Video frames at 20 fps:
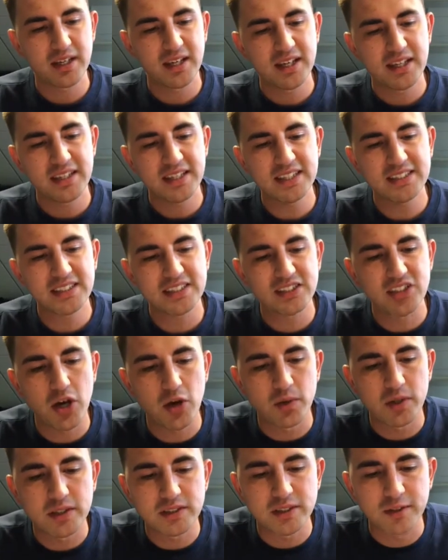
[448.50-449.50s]
This is
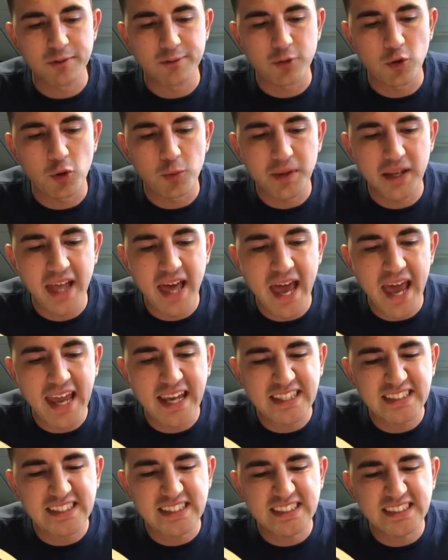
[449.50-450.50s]
known as the Formula
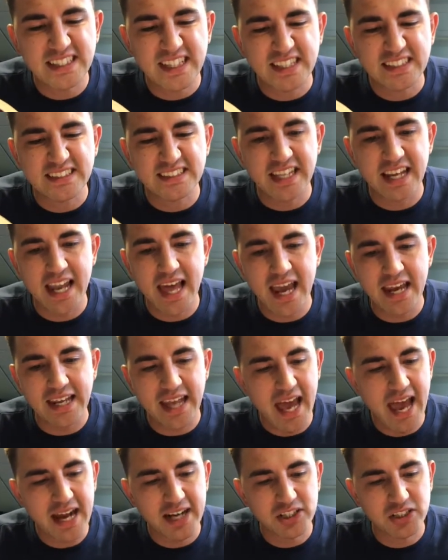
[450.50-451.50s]
86 Delayed
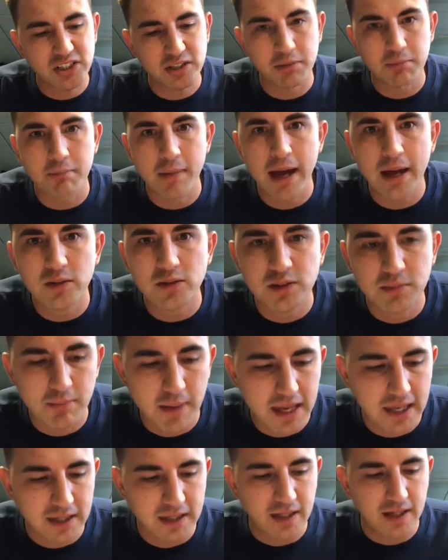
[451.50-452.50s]
Action Mouse
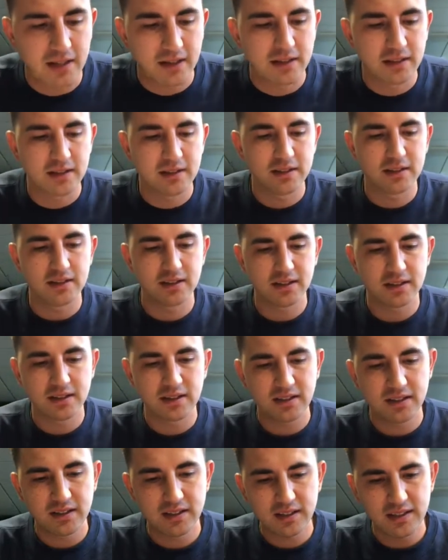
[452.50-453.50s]
Maker."
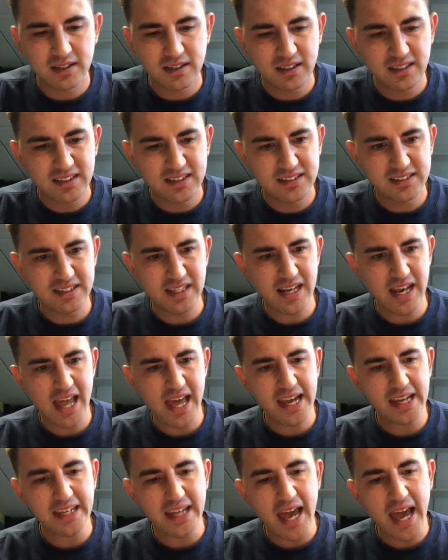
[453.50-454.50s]

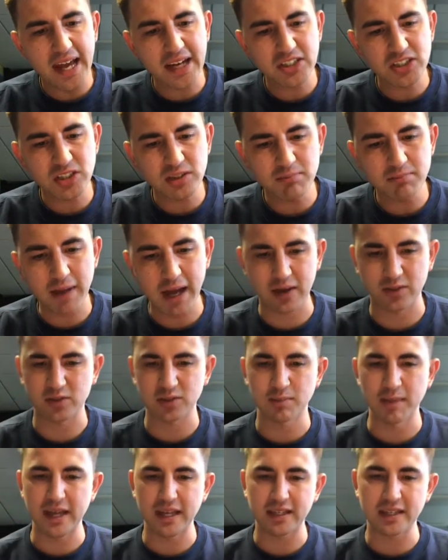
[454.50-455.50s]
"Delayed Action Mouse
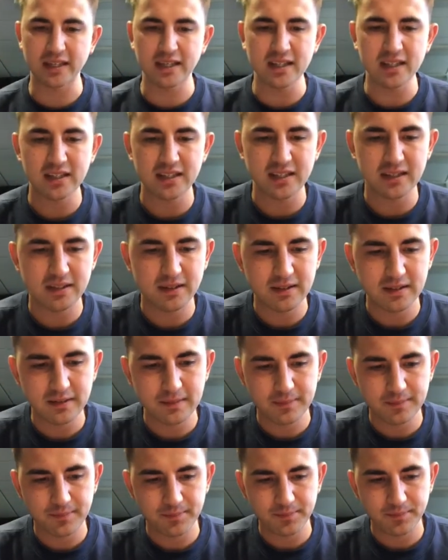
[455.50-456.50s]
Maker?"
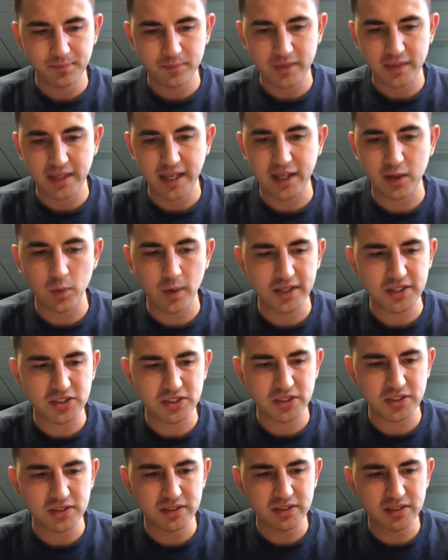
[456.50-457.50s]
they
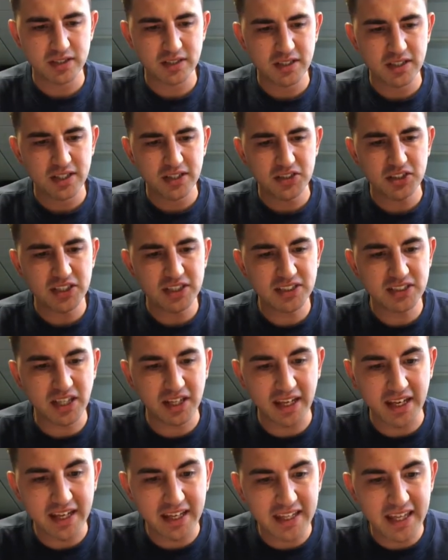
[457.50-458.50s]
questioned. "She's done
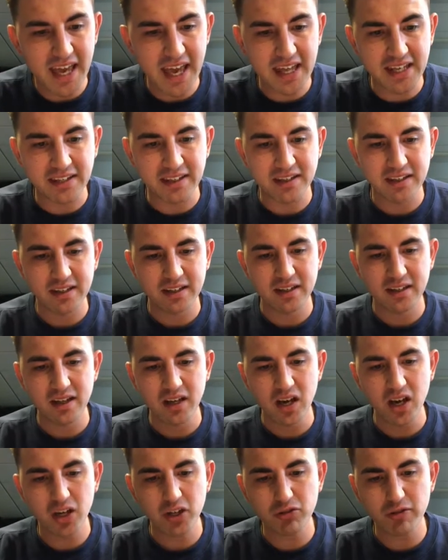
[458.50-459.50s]
it again.
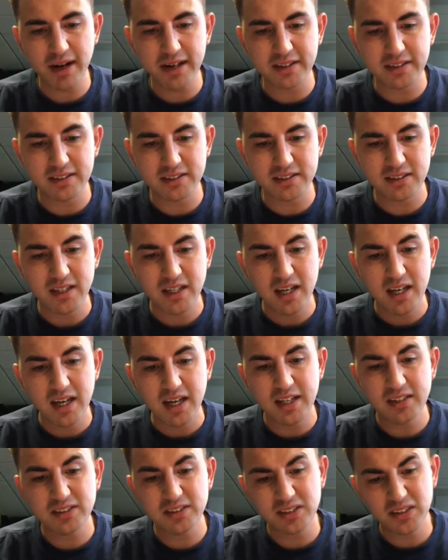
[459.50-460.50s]
Her grandness
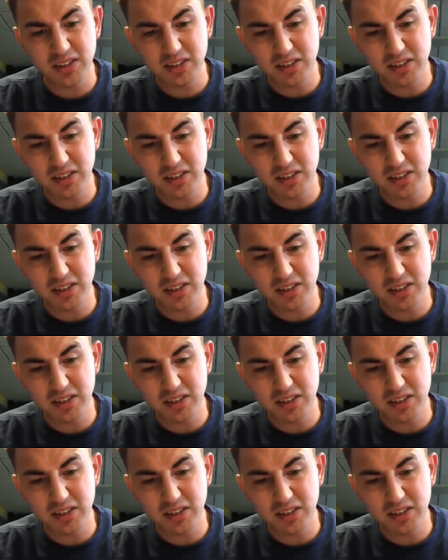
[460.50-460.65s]
has